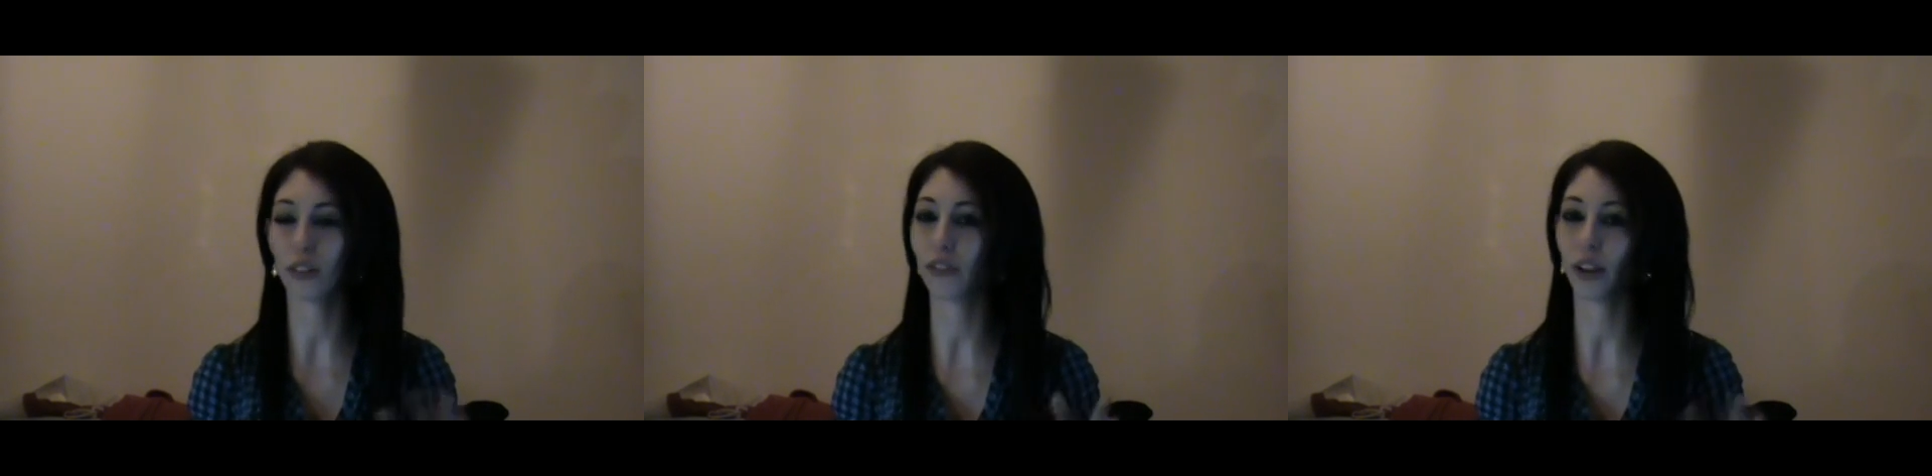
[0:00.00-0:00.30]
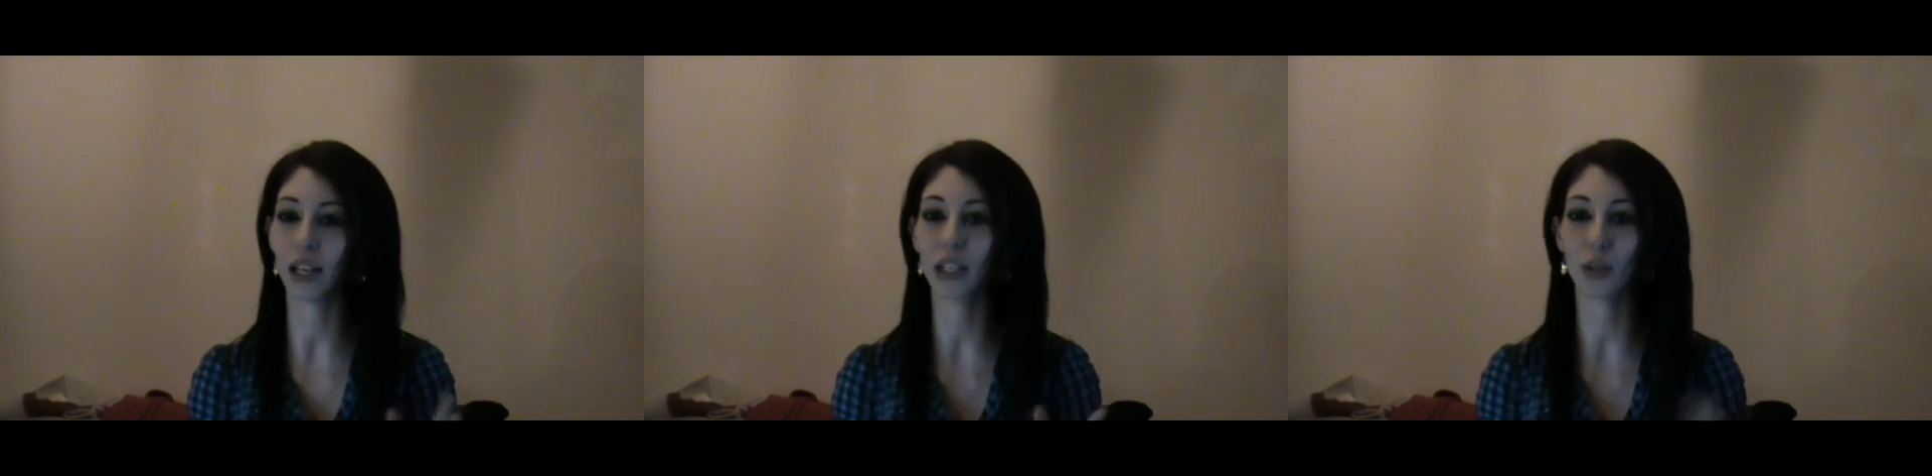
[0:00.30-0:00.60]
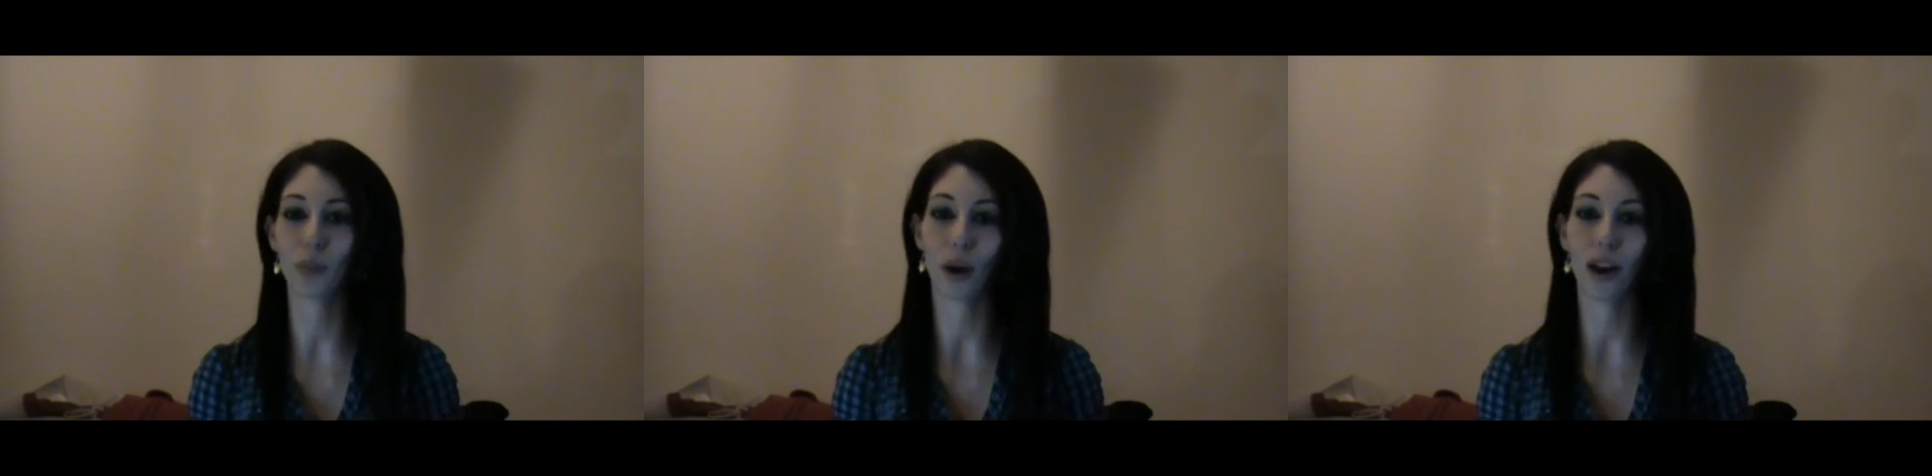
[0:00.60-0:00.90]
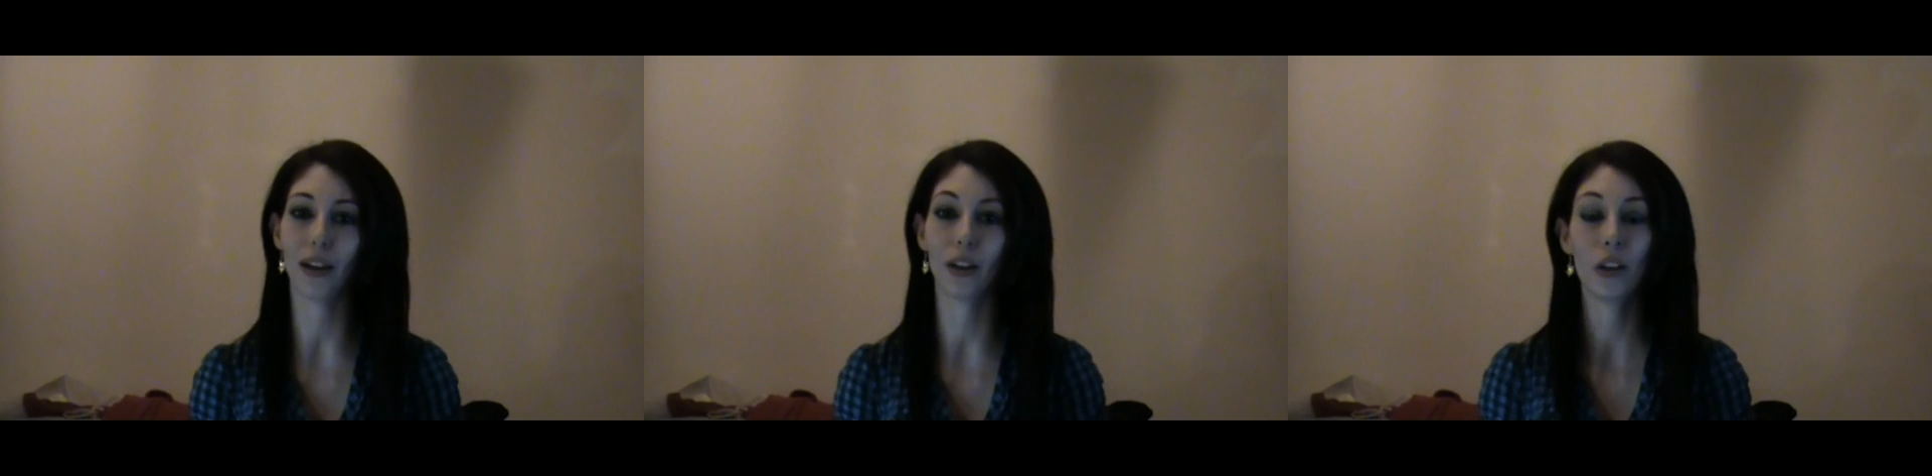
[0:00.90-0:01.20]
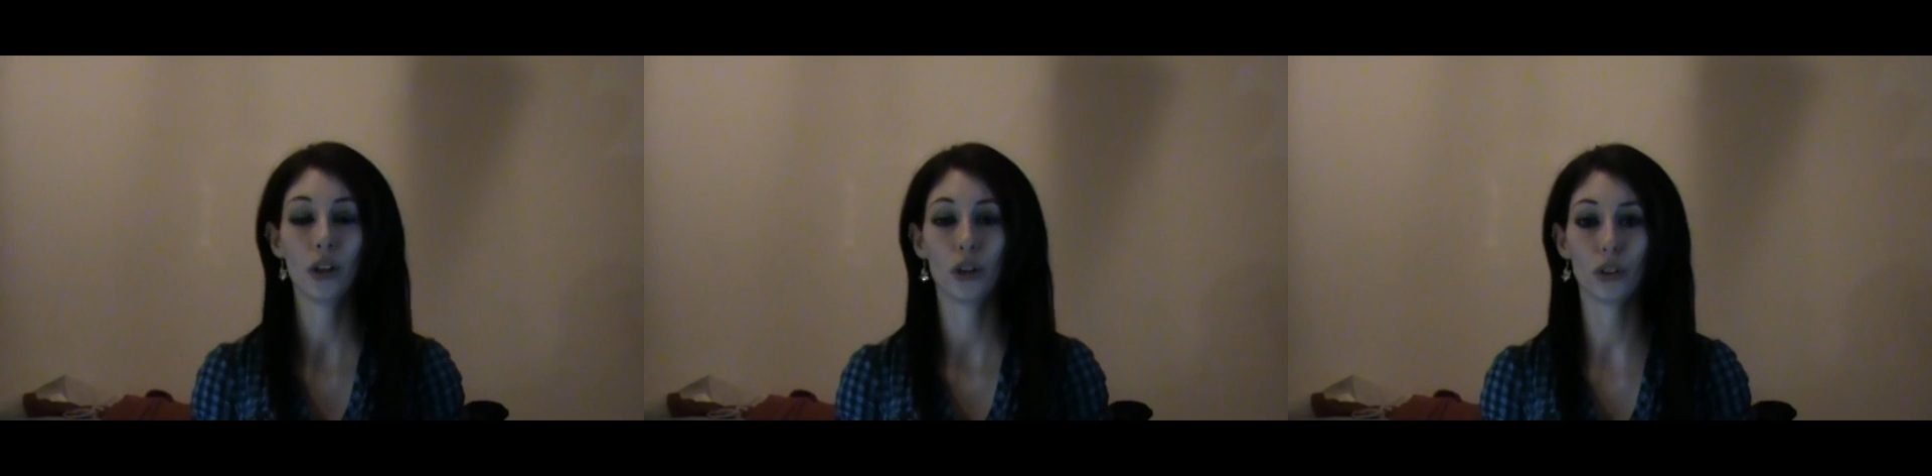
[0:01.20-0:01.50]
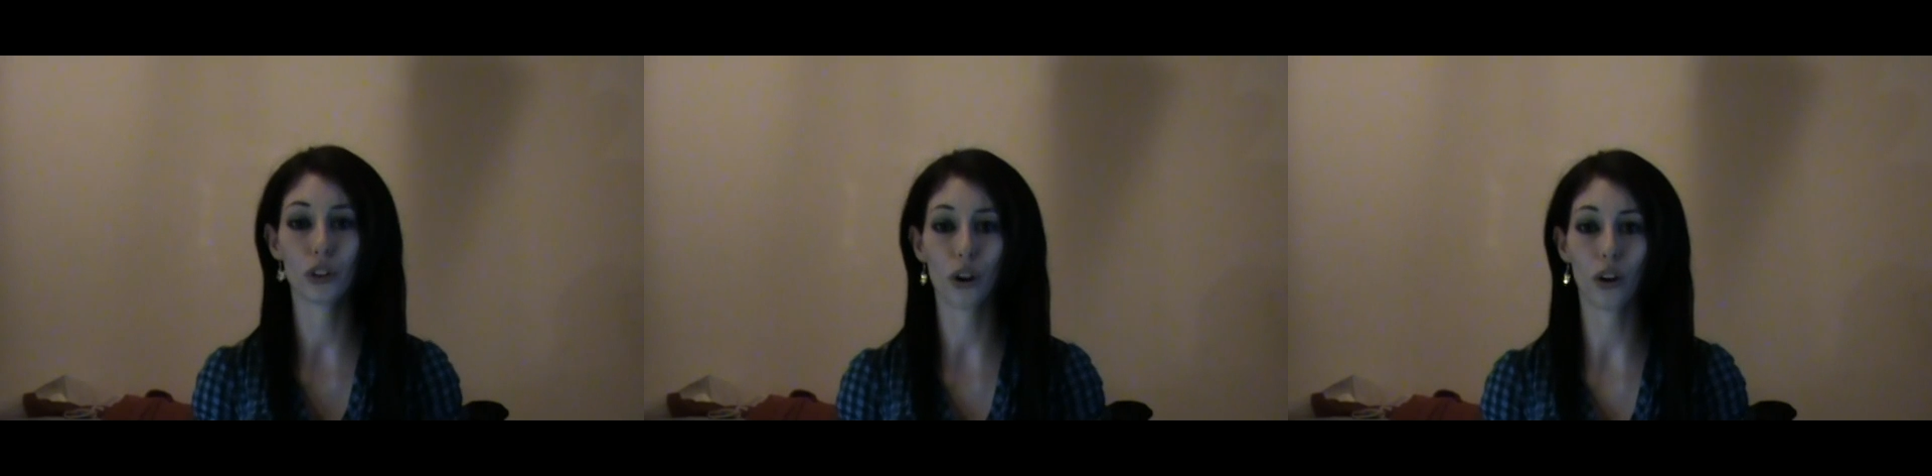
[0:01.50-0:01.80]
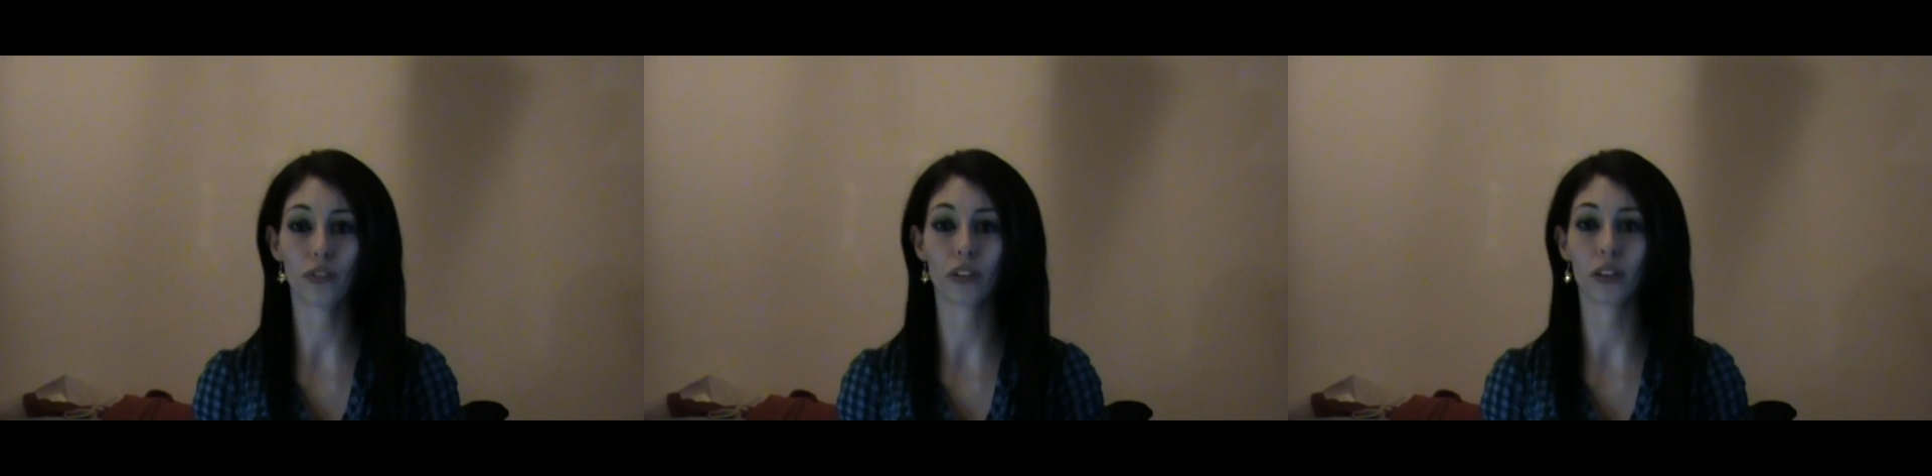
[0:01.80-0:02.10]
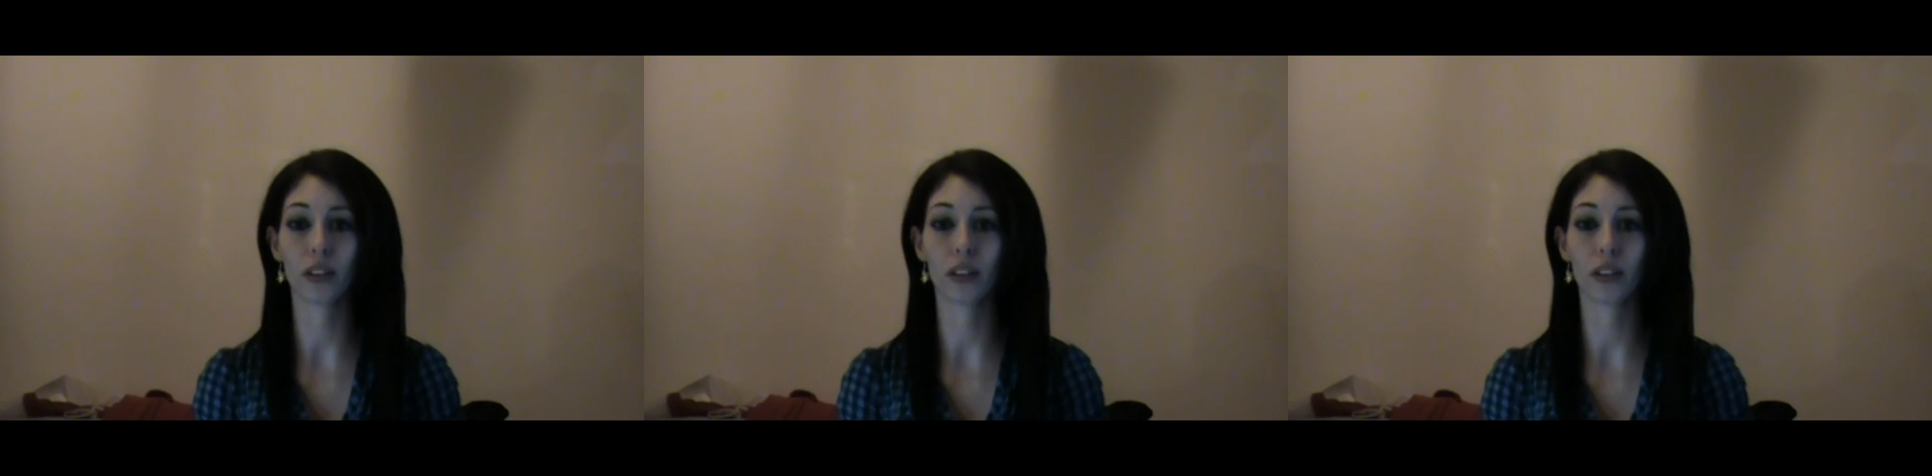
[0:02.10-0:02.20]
fairly good pilot who can hover,